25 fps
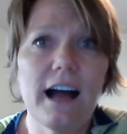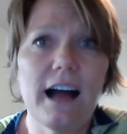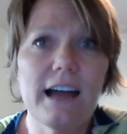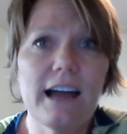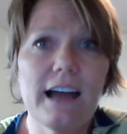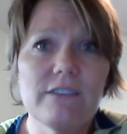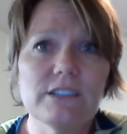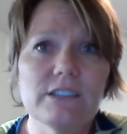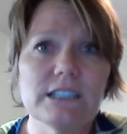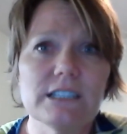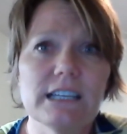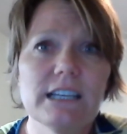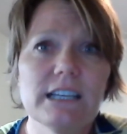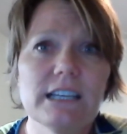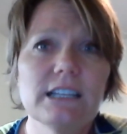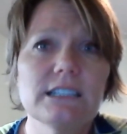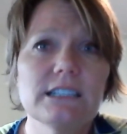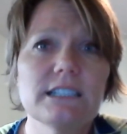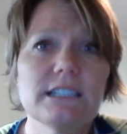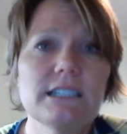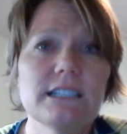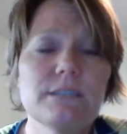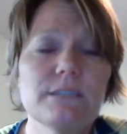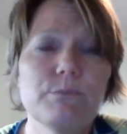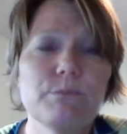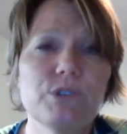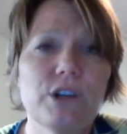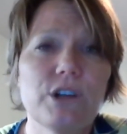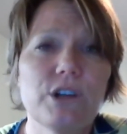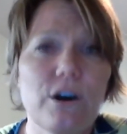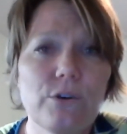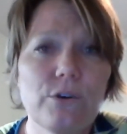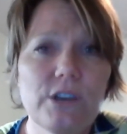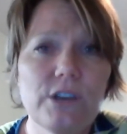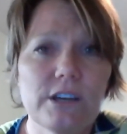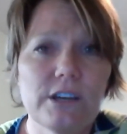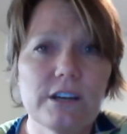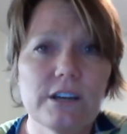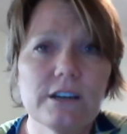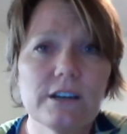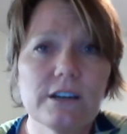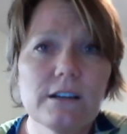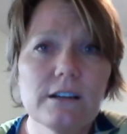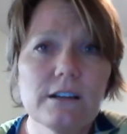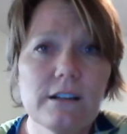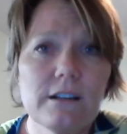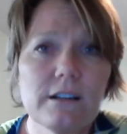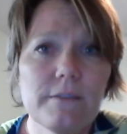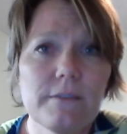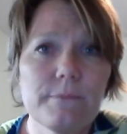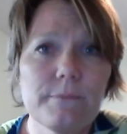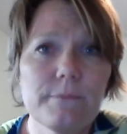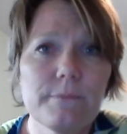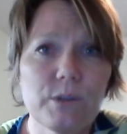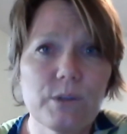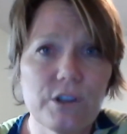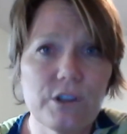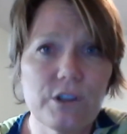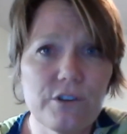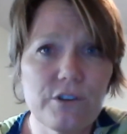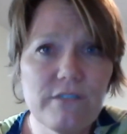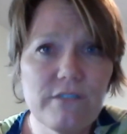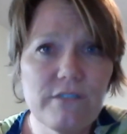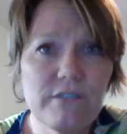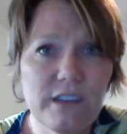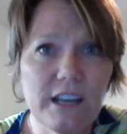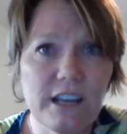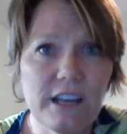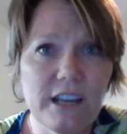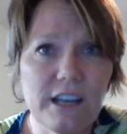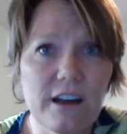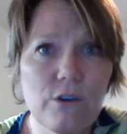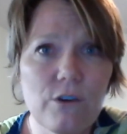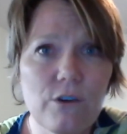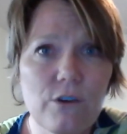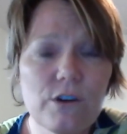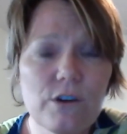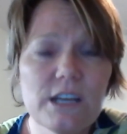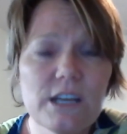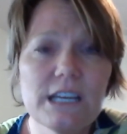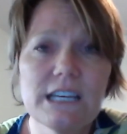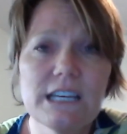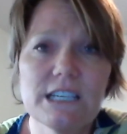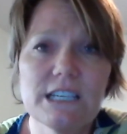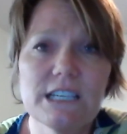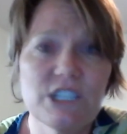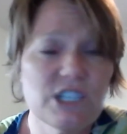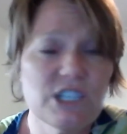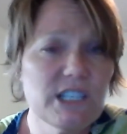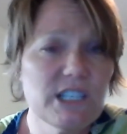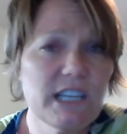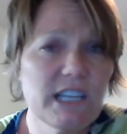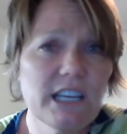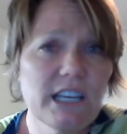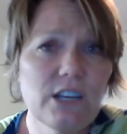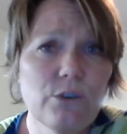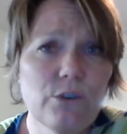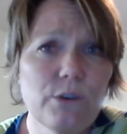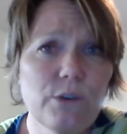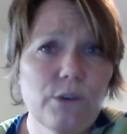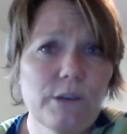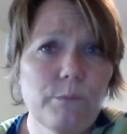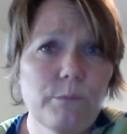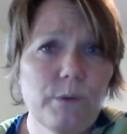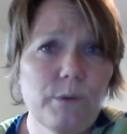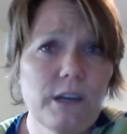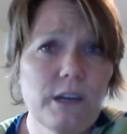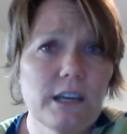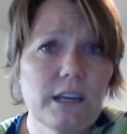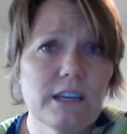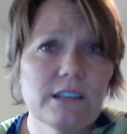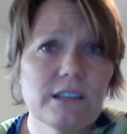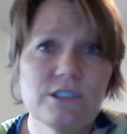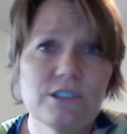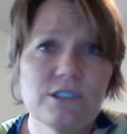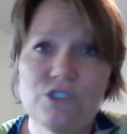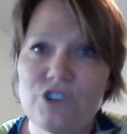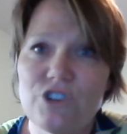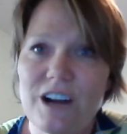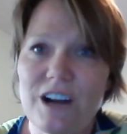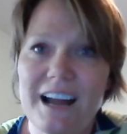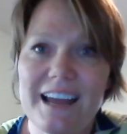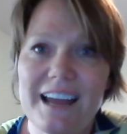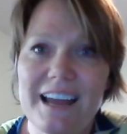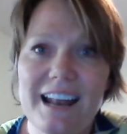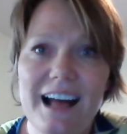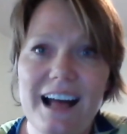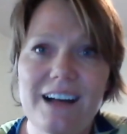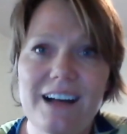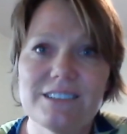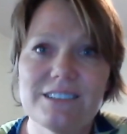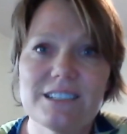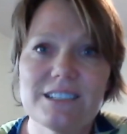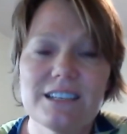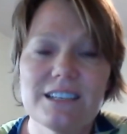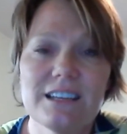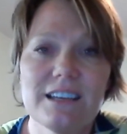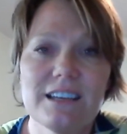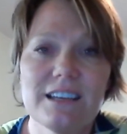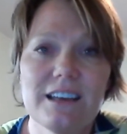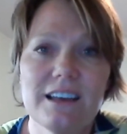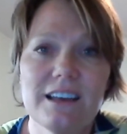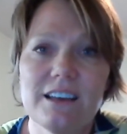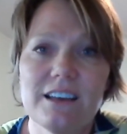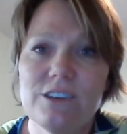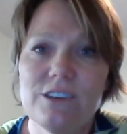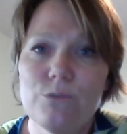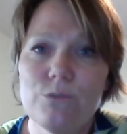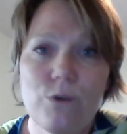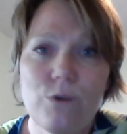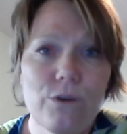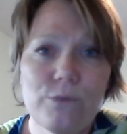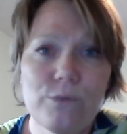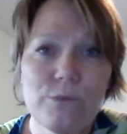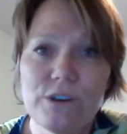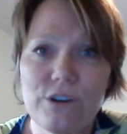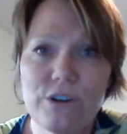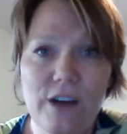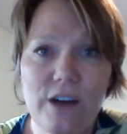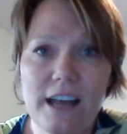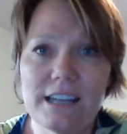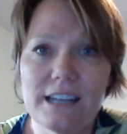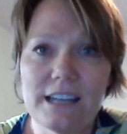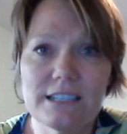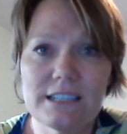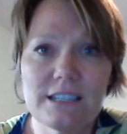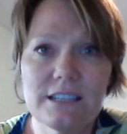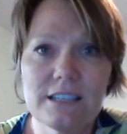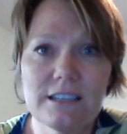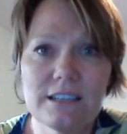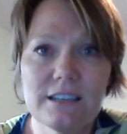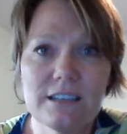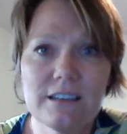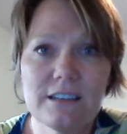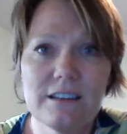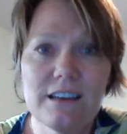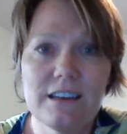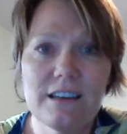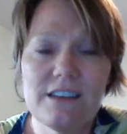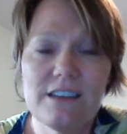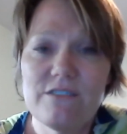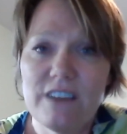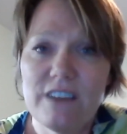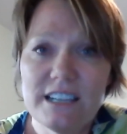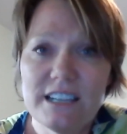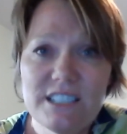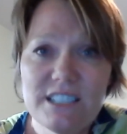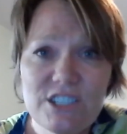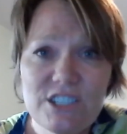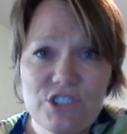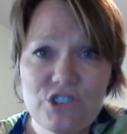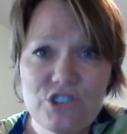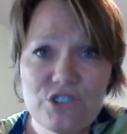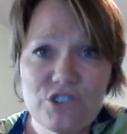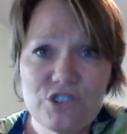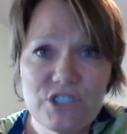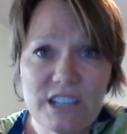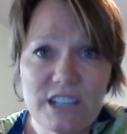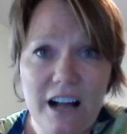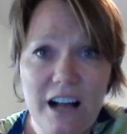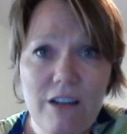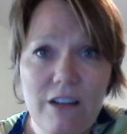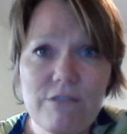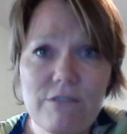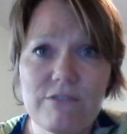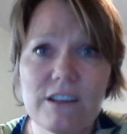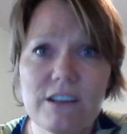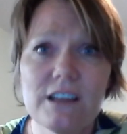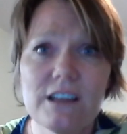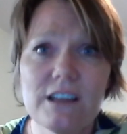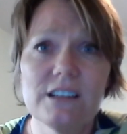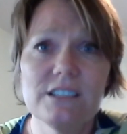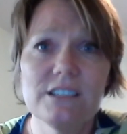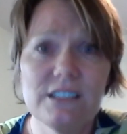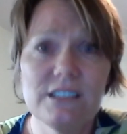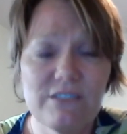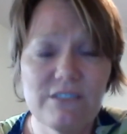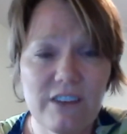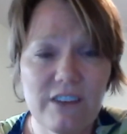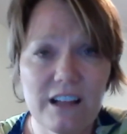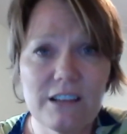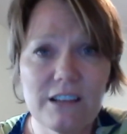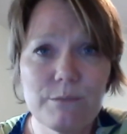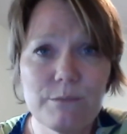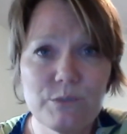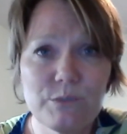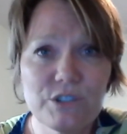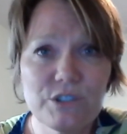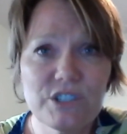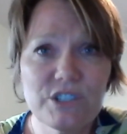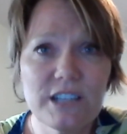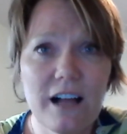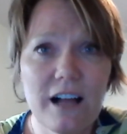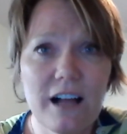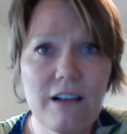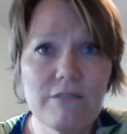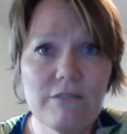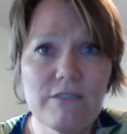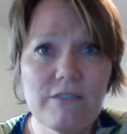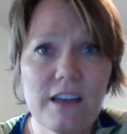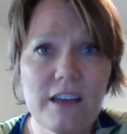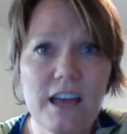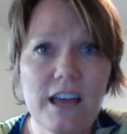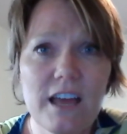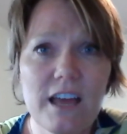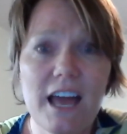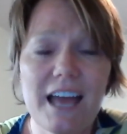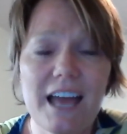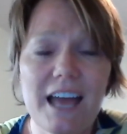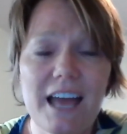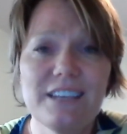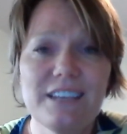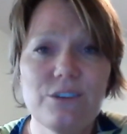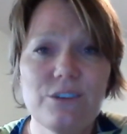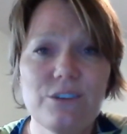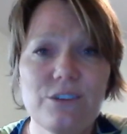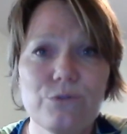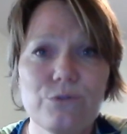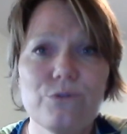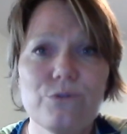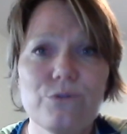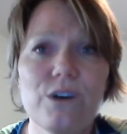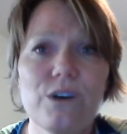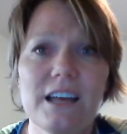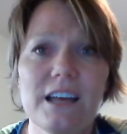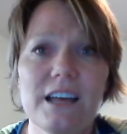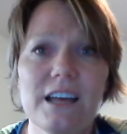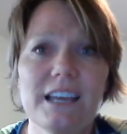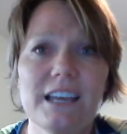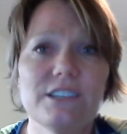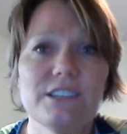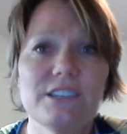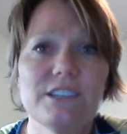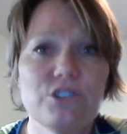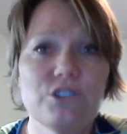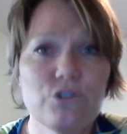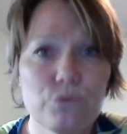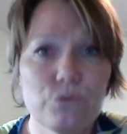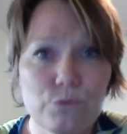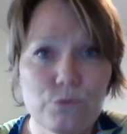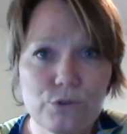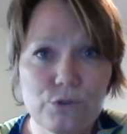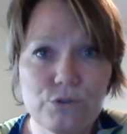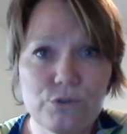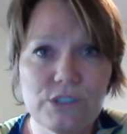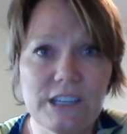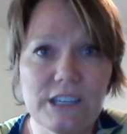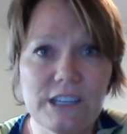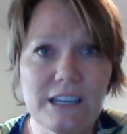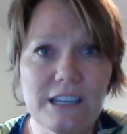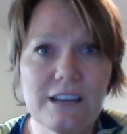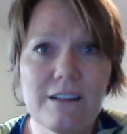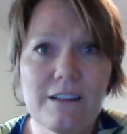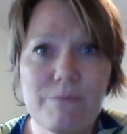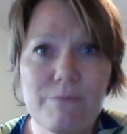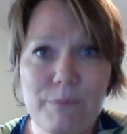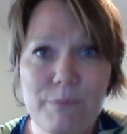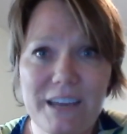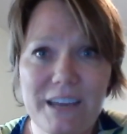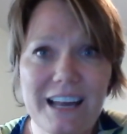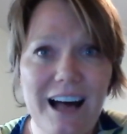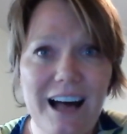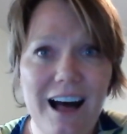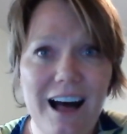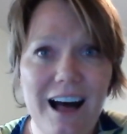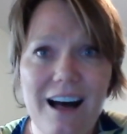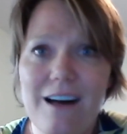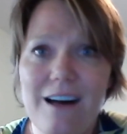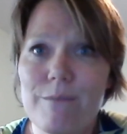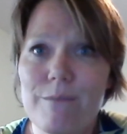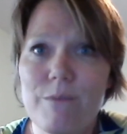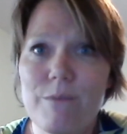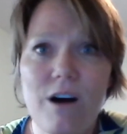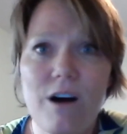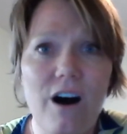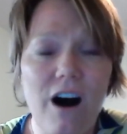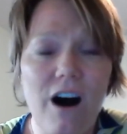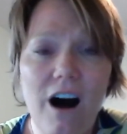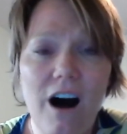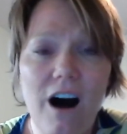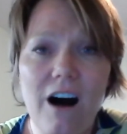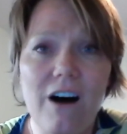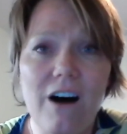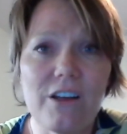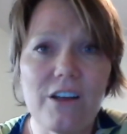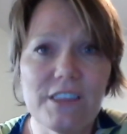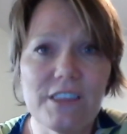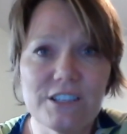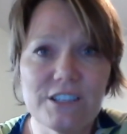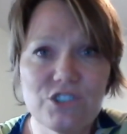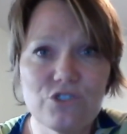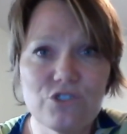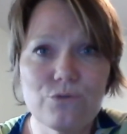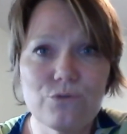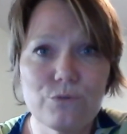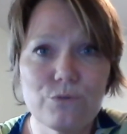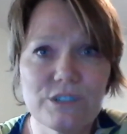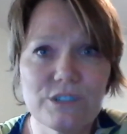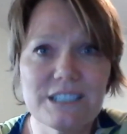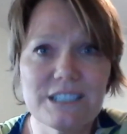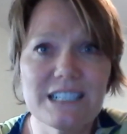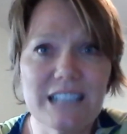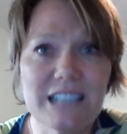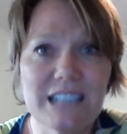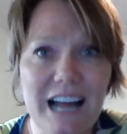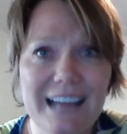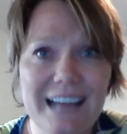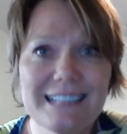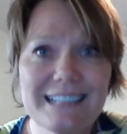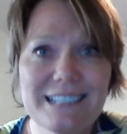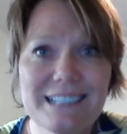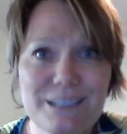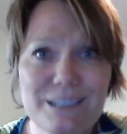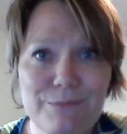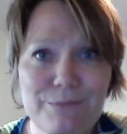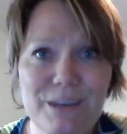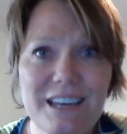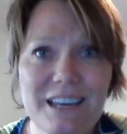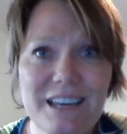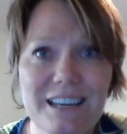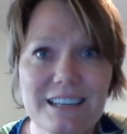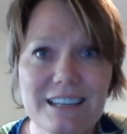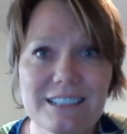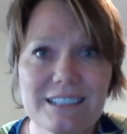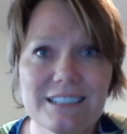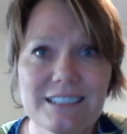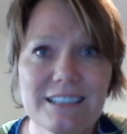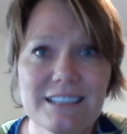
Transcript: I have a link listed below here, below the video. Just take a quick peek, try it out. You won't regret it. Invest in yourself, develop yourself, and you can truly become all that you were designed to be.